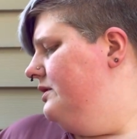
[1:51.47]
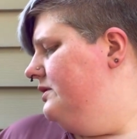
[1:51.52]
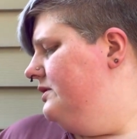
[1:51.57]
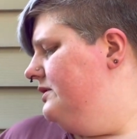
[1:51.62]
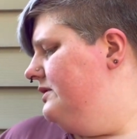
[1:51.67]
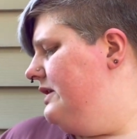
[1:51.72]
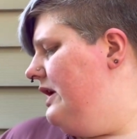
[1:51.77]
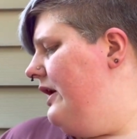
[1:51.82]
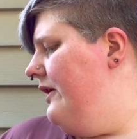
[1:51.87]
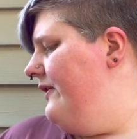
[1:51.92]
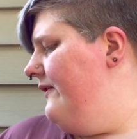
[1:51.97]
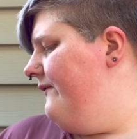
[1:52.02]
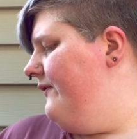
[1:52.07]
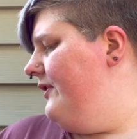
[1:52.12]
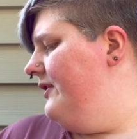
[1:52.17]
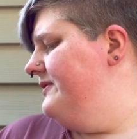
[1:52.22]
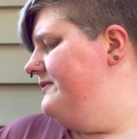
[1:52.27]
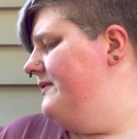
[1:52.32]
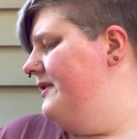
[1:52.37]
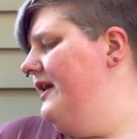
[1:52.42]
So the
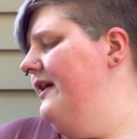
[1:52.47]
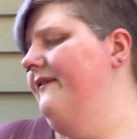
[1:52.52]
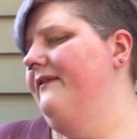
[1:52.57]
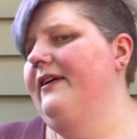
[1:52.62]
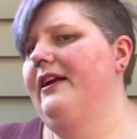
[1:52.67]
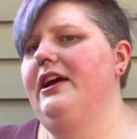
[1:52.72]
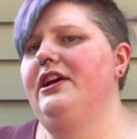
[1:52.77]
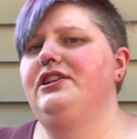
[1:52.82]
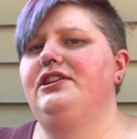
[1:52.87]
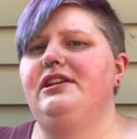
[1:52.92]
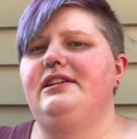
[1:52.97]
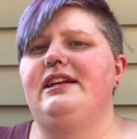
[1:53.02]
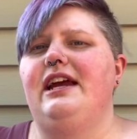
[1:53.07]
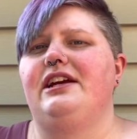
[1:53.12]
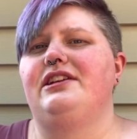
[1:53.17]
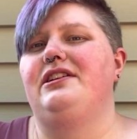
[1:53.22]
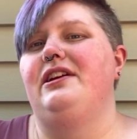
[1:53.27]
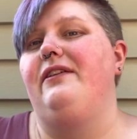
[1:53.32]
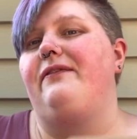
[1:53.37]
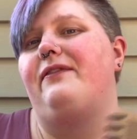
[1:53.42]
first one I finished is
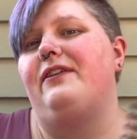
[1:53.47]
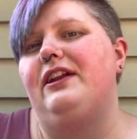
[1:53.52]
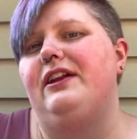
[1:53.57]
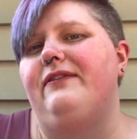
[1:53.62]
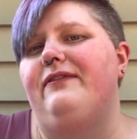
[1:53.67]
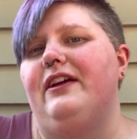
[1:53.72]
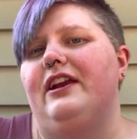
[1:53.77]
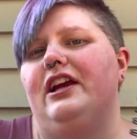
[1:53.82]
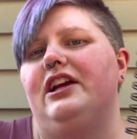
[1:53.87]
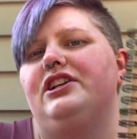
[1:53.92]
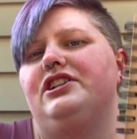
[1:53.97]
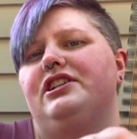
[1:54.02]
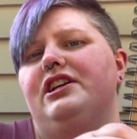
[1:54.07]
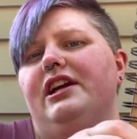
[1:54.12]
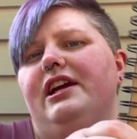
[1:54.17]
actually a fully finish.